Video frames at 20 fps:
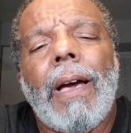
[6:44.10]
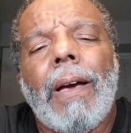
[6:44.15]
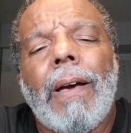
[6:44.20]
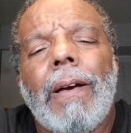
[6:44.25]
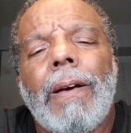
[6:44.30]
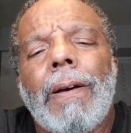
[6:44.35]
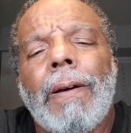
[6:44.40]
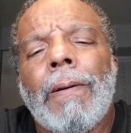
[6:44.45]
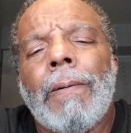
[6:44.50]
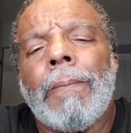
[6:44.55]

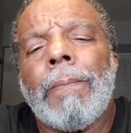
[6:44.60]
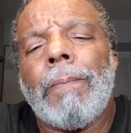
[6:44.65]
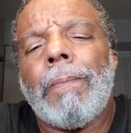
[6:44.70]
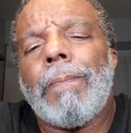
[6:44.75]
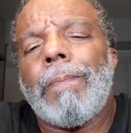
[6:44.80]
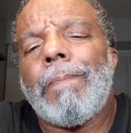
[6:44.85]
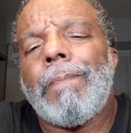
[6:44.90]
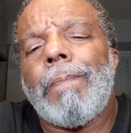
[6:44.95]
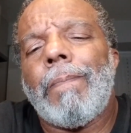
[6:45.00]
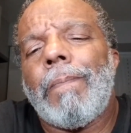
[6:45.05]
I'm
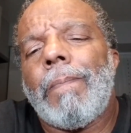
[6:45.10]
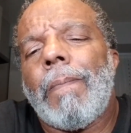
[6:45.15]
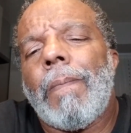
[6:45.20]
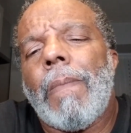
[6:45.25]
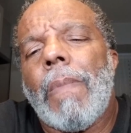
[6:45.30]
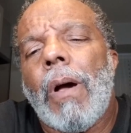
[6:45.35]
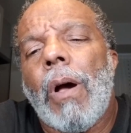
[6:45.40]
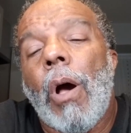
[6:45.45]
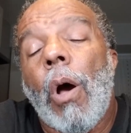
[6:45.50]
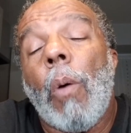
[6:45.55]

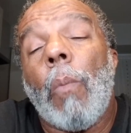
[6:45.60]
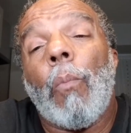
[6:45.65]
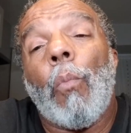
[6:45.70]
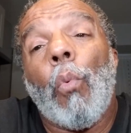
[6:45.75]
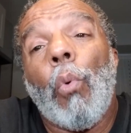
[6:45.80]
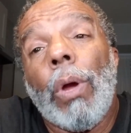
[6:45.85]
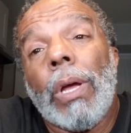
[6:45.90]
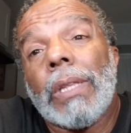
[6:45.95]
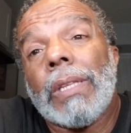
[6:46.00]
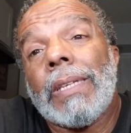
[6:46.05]

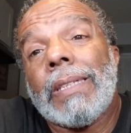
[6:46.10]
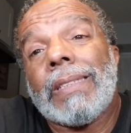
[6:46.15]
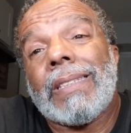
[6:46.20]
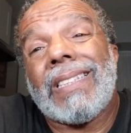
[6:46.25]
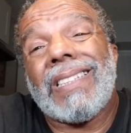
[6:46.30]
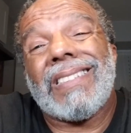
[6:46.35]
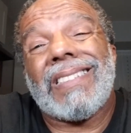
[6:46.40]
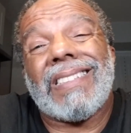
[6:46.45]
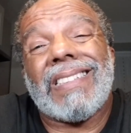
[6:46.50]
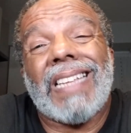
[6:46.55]
willing
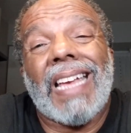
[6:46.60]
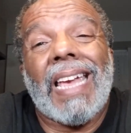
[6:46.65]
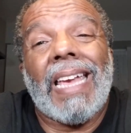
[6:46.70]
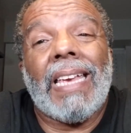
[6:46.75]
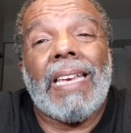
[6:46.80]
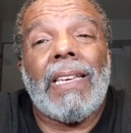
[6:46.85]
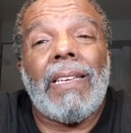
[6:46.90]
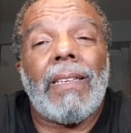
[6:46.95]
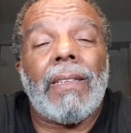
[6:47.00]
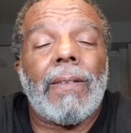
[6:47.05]
to
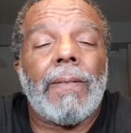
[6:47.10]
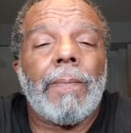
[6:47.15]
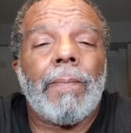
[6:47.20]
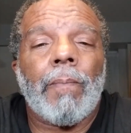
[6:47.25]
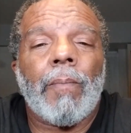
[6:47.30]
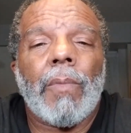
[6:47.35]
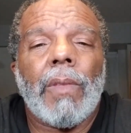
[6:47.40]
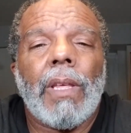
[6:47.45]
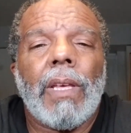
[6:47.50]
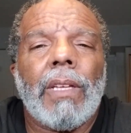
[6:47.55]
stay
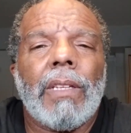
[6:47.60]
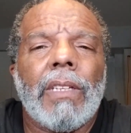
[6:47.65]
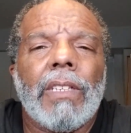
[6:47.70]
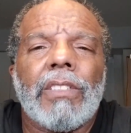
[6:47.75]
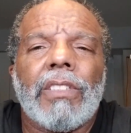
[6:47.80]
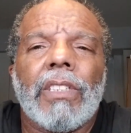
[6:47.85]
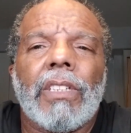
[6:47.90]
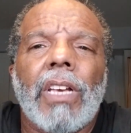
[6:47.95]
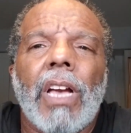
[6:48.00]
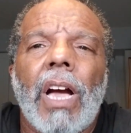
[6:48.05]
in the
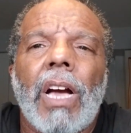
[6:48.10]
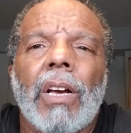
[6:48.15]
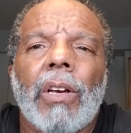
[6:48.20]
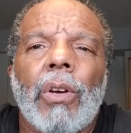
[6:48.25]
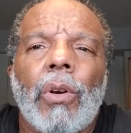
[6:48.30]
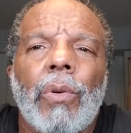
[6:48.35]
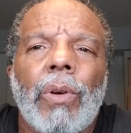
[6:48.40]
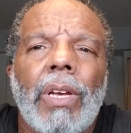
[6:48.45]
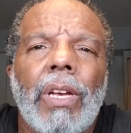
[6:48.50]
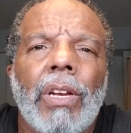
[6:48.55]

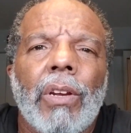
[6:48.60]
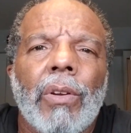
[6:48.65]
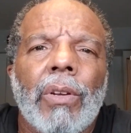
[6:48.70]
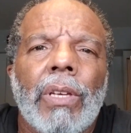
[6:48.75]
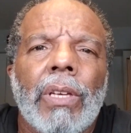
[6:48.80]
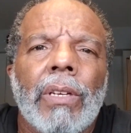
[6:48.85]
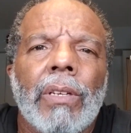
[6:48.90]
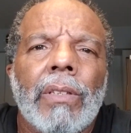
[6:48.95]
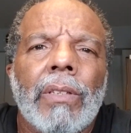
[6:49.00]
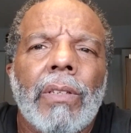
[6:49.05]
Chicago
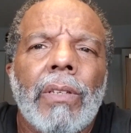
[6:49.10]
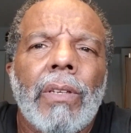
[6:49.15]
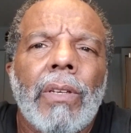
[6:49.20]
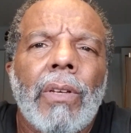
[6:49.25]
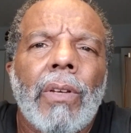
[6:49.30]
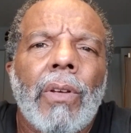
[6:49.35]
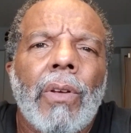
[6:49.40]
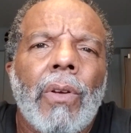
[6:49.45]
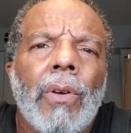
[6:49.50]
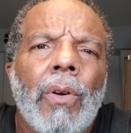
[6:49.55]
area
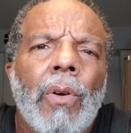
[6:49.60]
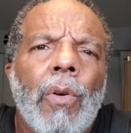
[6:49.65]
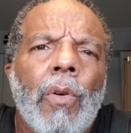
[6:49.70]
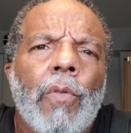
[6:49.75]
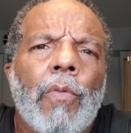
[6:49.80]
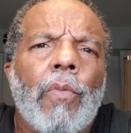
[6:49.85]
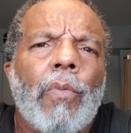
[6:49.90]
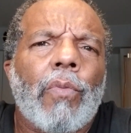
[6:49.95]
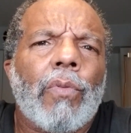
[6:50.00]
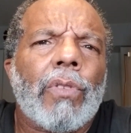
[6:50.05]

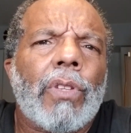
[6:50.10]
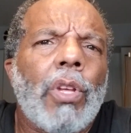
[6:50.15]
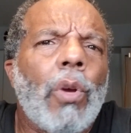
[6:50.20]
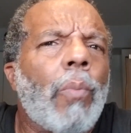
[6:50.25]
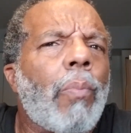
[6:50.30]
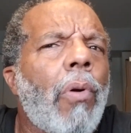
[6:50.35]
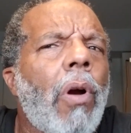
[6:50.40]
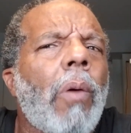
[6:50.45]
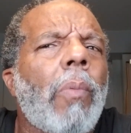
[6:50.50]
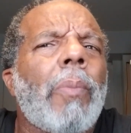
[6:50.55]
till
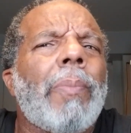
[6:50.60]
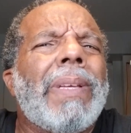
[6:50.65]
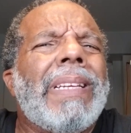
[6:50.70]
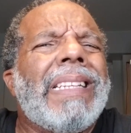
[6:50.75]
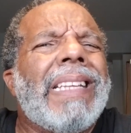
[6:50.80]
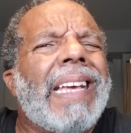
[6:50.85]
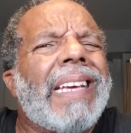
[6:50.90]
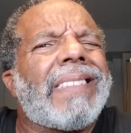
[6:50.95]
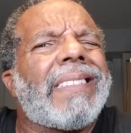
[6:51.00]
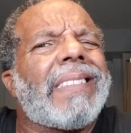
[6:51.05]
probably
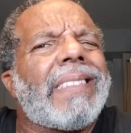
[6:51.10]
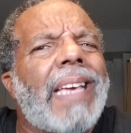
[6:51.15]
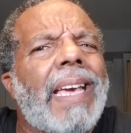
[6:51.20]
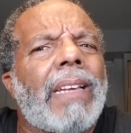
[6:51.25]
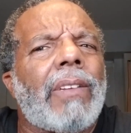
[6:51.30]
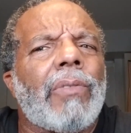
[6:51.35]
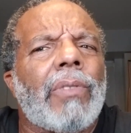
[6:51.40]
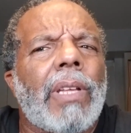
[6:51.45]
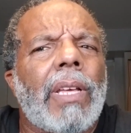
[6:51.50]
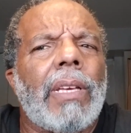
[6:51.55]
next
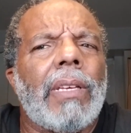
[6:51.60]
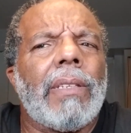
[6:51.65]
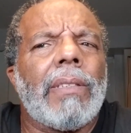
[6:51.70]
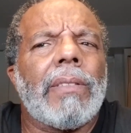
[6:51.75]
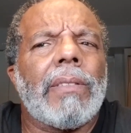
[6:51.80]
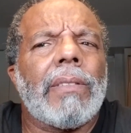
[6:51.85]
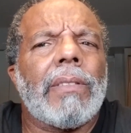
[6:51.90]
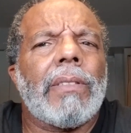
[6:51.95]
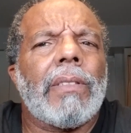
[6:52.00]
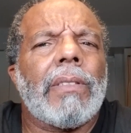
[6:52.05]
Saturday,
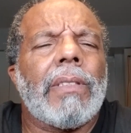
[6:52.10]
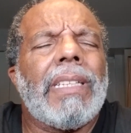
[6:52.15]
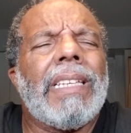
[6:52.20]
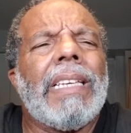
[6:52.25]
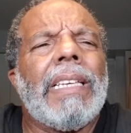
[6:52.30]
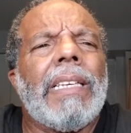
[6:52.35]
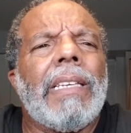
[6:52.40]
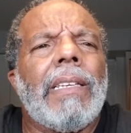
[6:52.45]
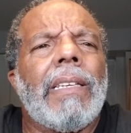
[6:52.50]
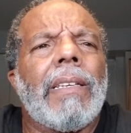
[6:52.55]

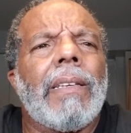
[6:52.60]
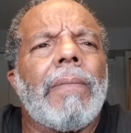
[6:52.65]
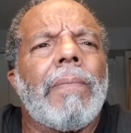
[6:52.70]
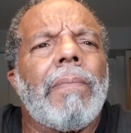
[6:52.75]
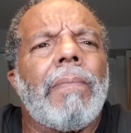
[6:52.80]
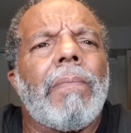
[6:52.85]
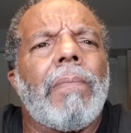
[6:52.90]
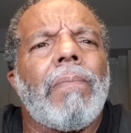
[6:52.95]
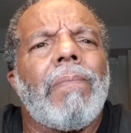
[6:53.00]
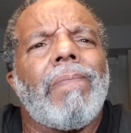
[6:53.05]
the
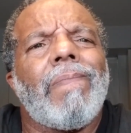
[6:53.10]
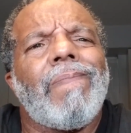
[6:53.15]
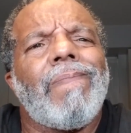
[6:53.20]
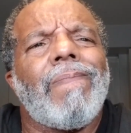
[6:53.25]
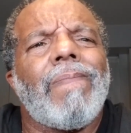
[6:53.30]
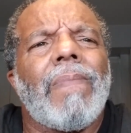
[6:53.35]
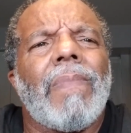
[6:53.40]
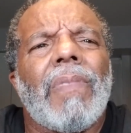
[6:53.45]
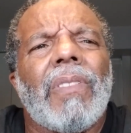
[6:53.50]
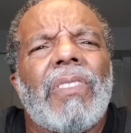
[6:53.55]

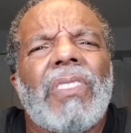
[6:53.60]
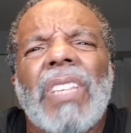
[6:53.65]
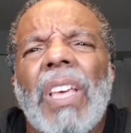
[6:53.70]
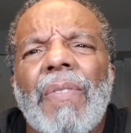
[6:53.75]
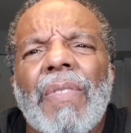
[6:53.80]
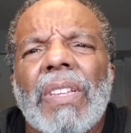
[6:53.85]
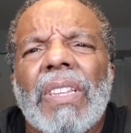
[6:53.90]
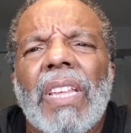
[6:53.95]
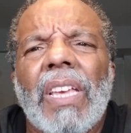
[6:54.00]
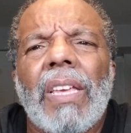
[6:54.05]

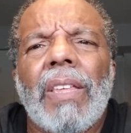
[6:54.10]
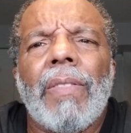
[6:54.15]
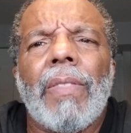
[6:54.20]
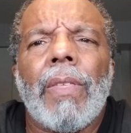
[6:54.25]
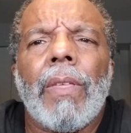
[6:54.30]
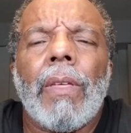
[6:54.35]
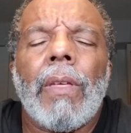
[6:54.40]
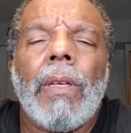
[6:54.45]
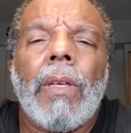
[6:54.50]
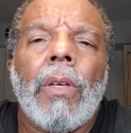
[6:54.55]
17th.
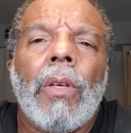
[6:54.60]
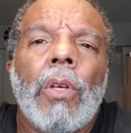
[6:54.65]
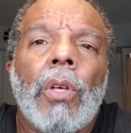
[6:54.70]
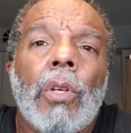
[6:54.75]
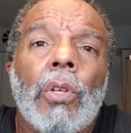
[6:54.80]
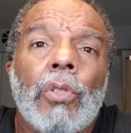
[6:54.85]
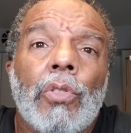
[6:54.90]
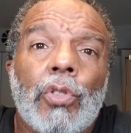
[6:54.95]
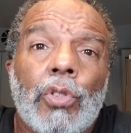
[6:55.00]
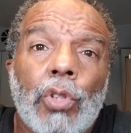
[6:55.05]

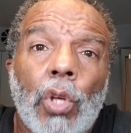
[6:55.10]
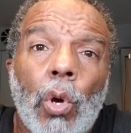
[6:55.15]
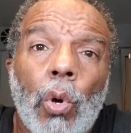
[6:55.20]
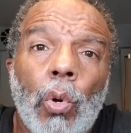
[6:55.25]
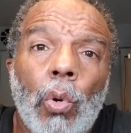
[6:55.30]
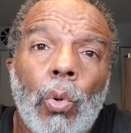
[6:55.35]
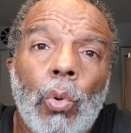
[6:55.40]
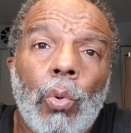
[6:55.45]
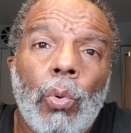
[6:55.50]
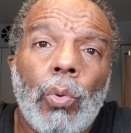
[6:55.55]

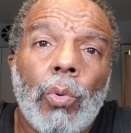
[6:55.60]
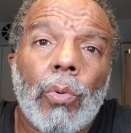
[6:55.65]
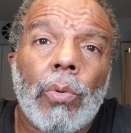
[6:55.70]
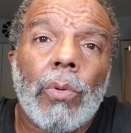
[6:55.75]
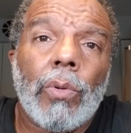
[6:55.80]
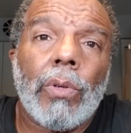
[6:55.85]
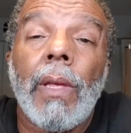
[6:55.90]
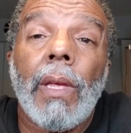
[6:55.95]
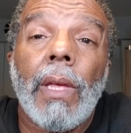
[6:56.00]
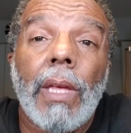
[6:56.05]
So
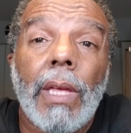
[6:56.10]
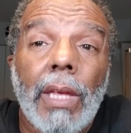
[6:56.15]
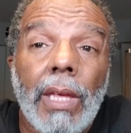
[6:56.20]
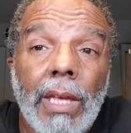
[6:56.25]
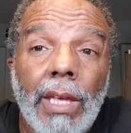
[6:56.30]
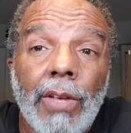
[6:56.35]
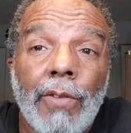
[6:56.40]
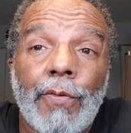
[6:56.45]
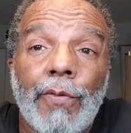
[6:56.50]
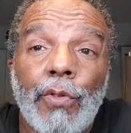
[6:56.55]

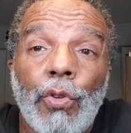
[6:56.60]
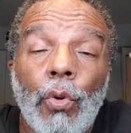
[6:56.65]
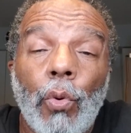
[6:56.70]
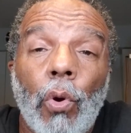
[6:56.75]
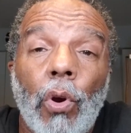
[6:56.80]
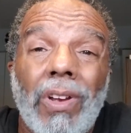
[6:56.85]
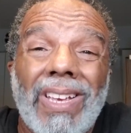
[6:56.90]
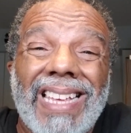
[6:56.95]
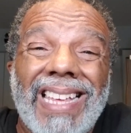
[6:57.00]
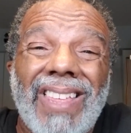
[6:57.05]
if you
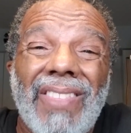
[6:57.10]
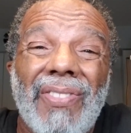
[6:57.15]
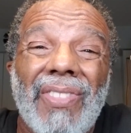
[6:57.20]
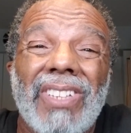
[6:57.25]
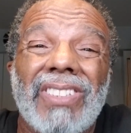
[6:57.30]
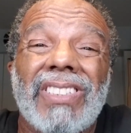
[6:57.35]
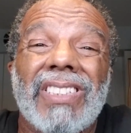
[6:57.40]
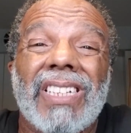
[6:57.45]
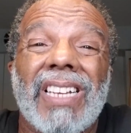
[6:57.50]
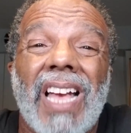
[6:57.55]
are in the
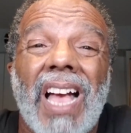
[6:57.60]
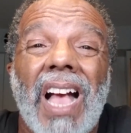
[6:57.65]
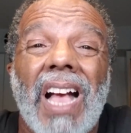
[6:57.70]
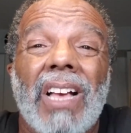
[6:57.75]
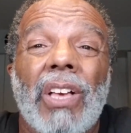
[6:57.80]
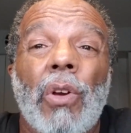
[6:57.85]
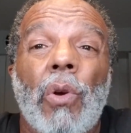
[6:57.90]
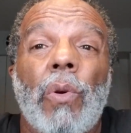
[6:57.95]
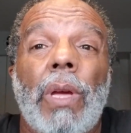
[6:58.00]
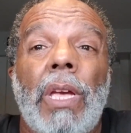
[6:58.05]

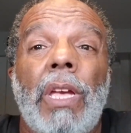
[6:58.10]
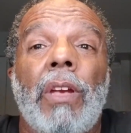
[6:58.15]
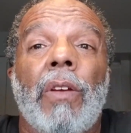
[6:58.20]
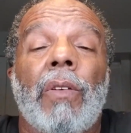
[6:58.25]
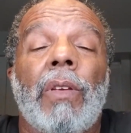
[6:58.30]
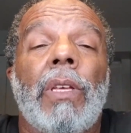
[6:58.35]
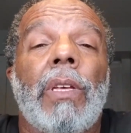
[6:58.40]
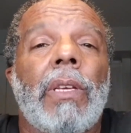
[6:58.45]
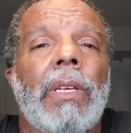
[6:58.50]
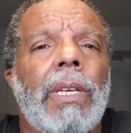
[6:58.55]
Chicago
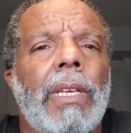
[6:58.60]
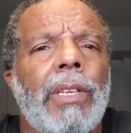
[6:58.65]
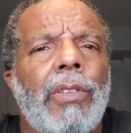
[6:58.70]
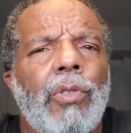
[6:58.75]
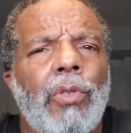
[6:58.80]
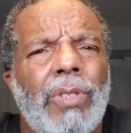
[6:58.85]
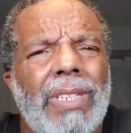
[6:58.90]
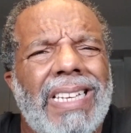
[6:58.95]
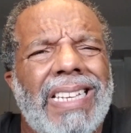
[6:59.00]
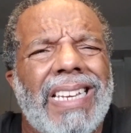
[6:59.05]
area and
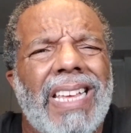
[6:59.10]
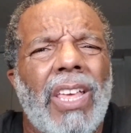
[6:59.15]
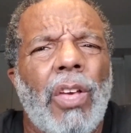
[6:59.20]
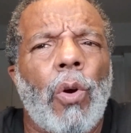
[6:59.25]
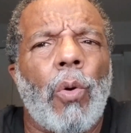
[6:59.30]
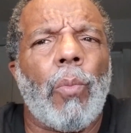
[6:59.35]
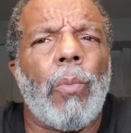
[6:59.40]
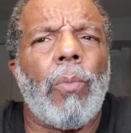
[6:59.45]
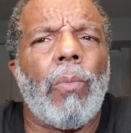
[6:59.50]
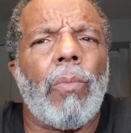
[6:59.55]
you need
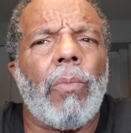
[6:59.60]
help,